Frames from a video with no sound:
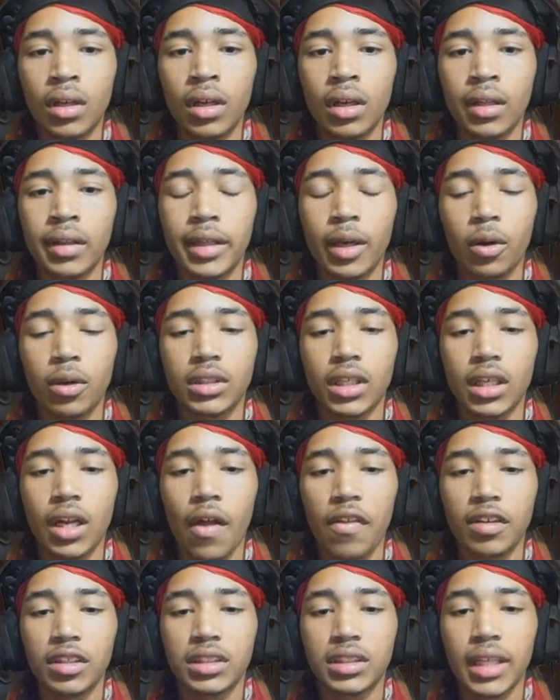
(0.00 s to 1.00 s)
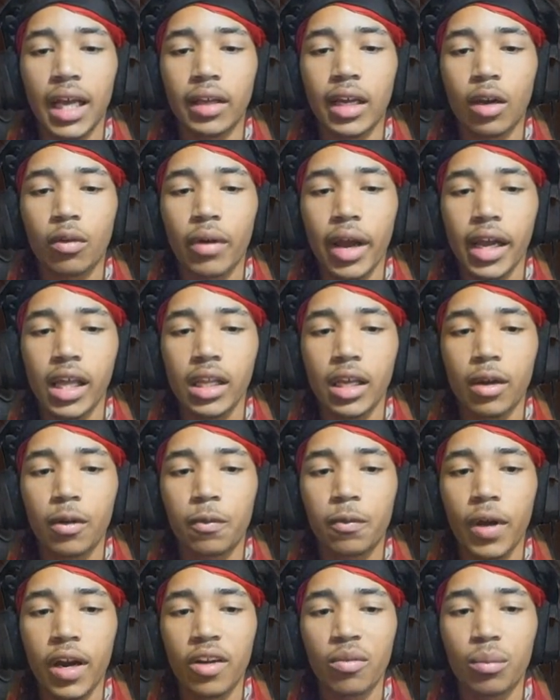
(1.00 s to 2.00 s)
There was another sound directly in
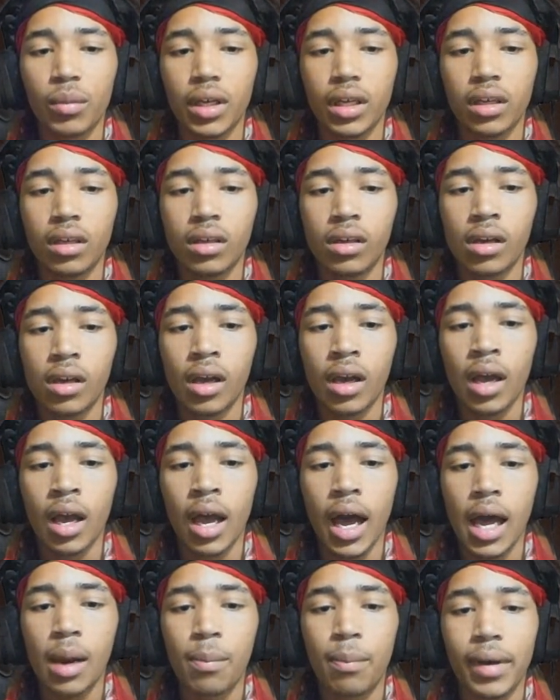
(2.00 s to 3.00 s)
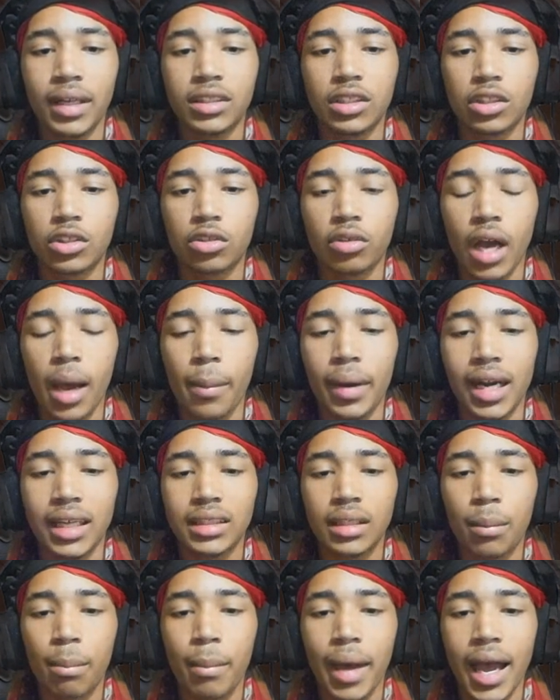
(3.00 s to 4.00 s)
front of me. I'd best describe it
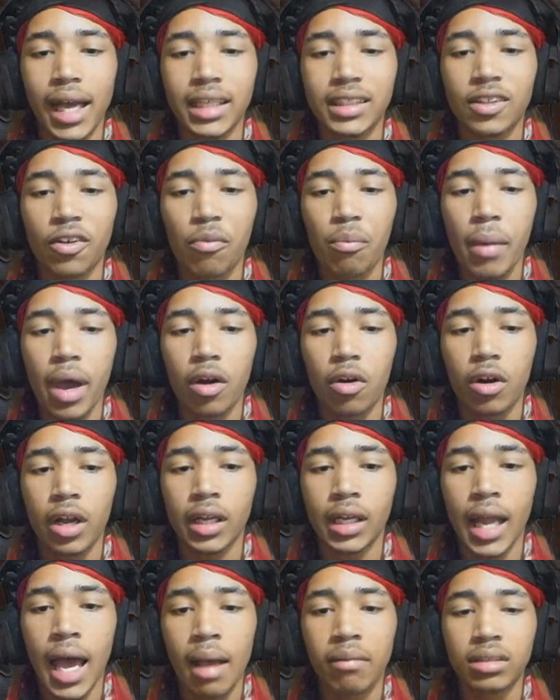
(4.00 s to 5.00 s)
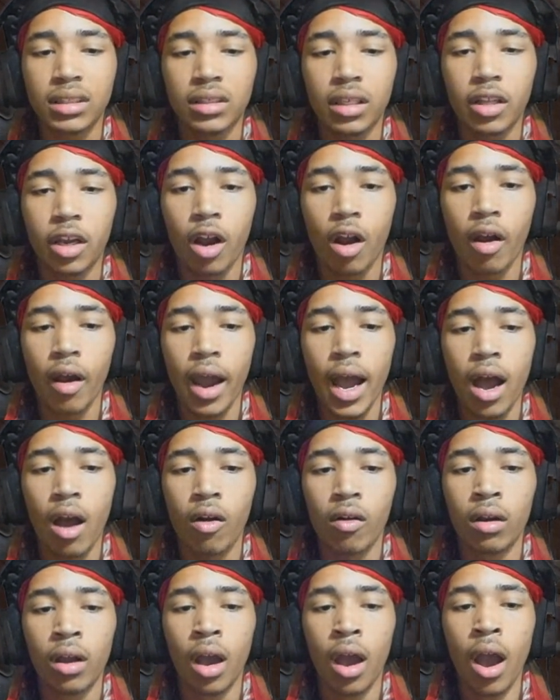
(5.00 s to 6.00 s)
as a mass of metal collapsing to the
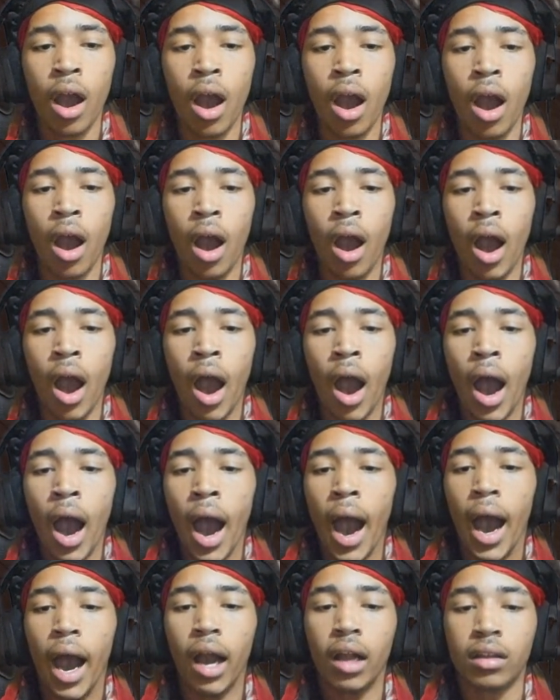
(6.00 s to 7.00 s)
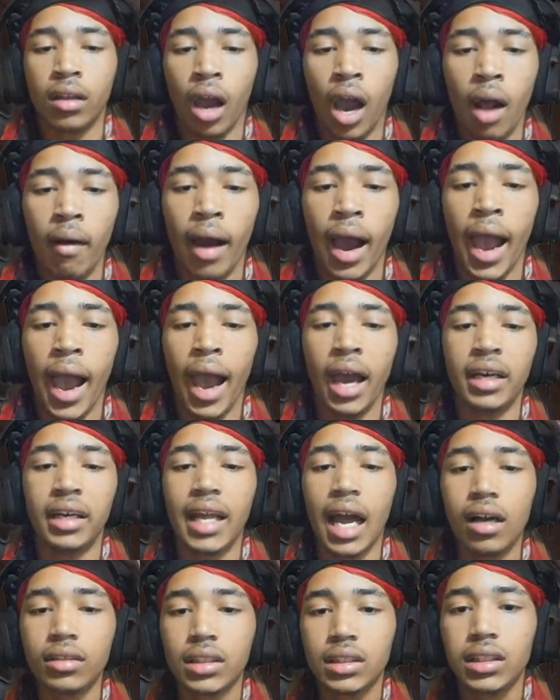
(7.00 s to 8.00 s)
ground. I turned my head
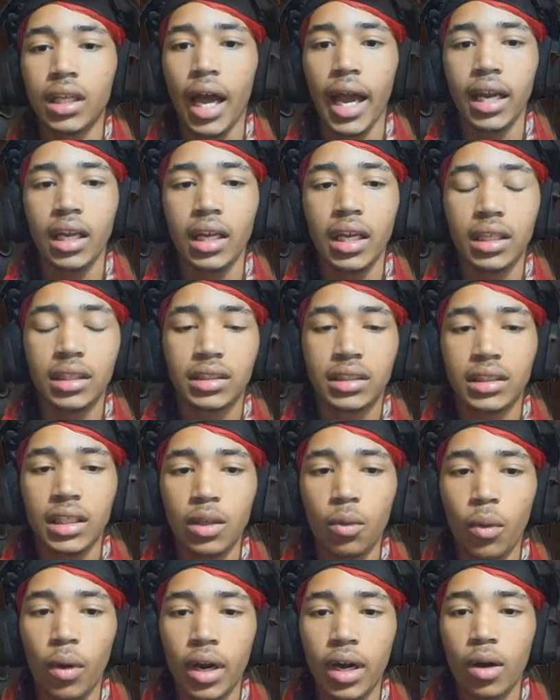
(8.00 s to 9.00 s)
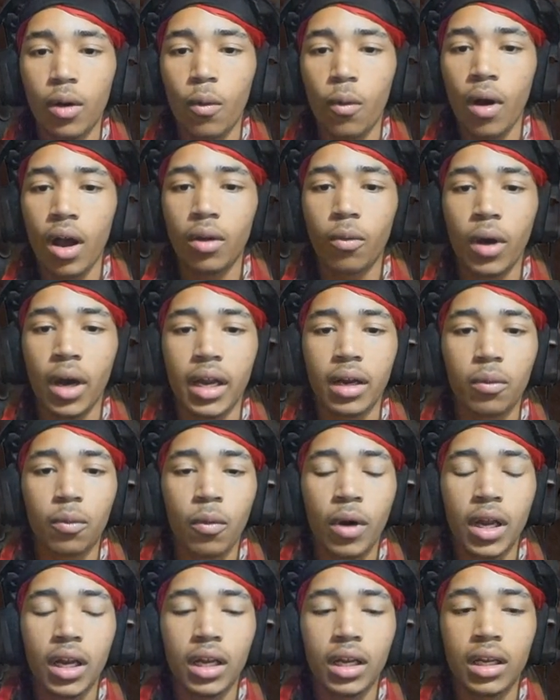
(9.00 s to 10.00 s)
down slightly to see what it what
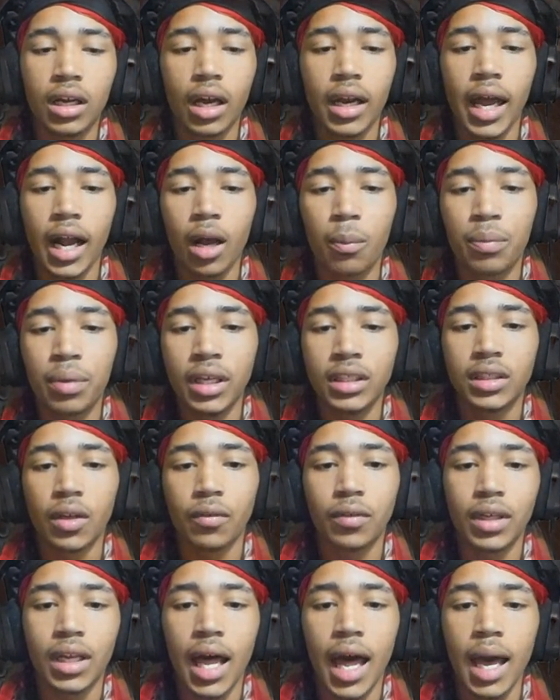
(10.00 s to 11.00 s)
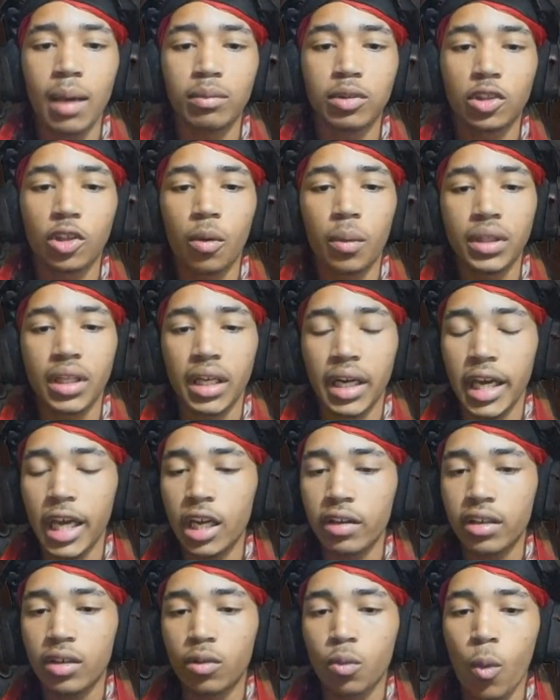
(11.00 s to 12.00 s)
what looked like a piece of limestone with an
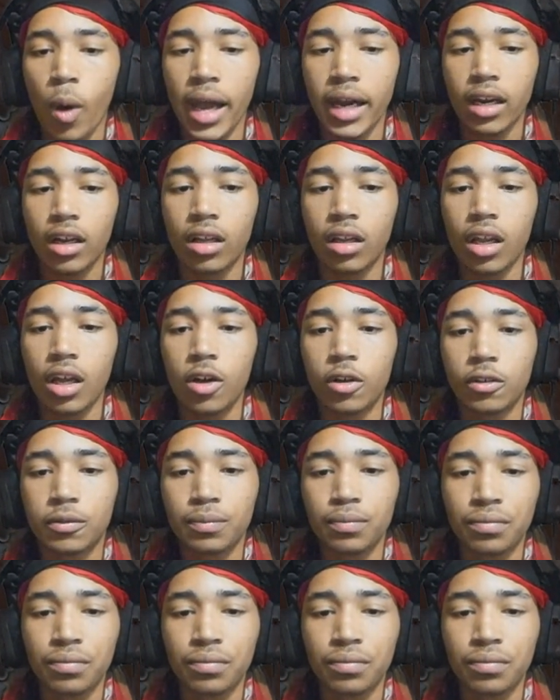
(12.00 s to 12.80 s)
eerie white glow.